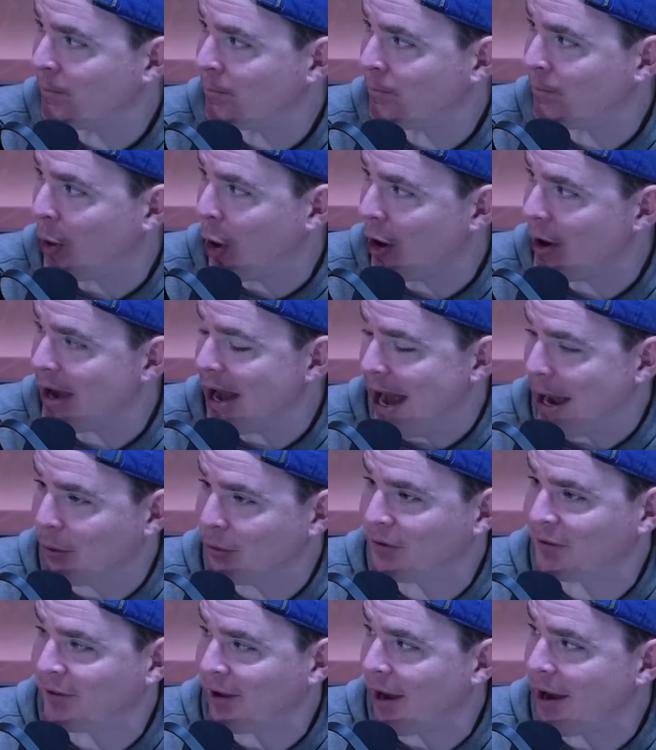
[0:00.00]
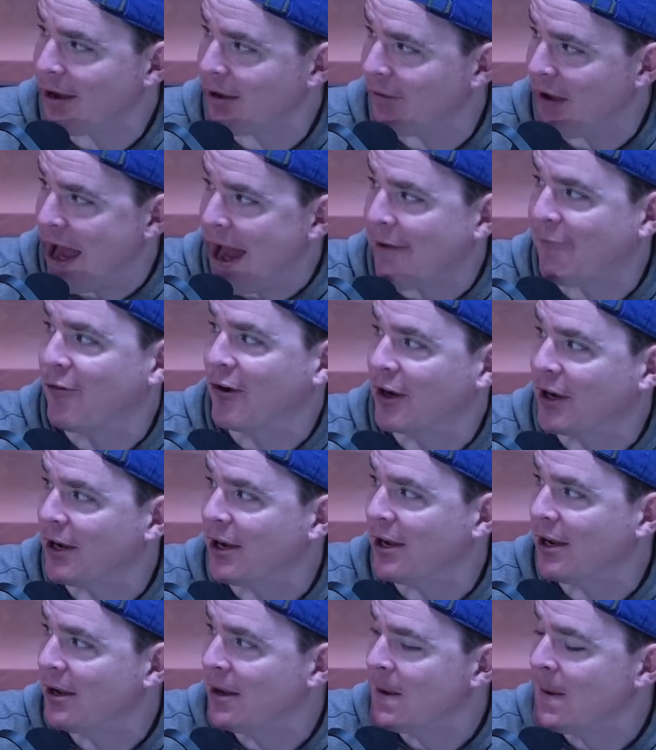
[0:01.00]
part outside of
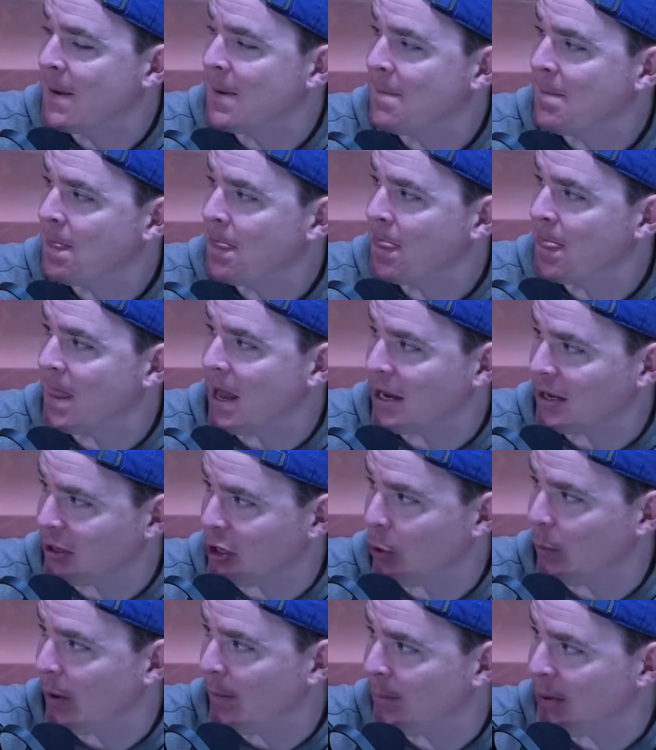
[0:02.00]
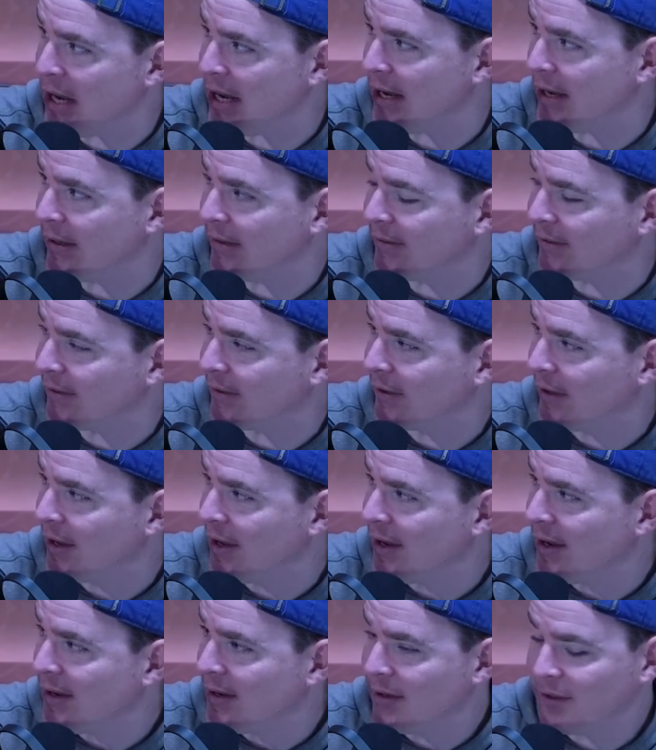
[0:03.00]
Africa that human beings
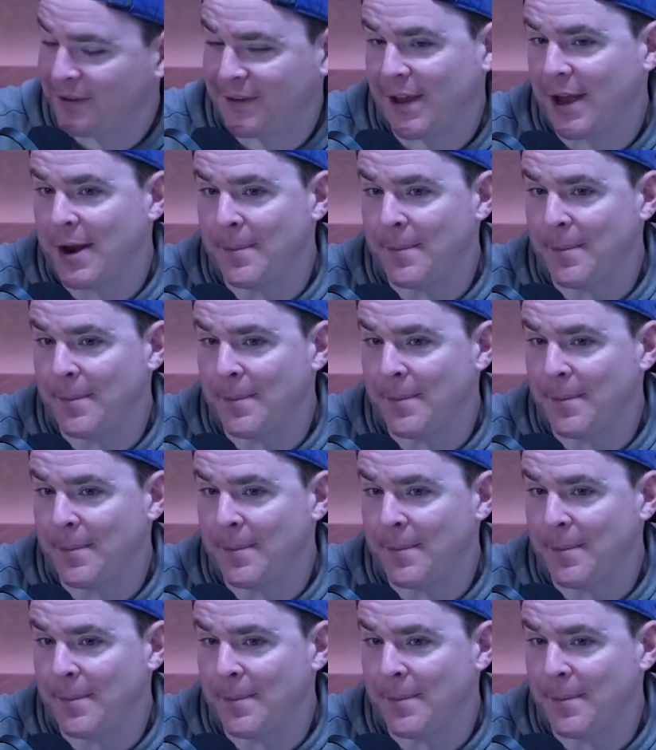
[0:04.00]
set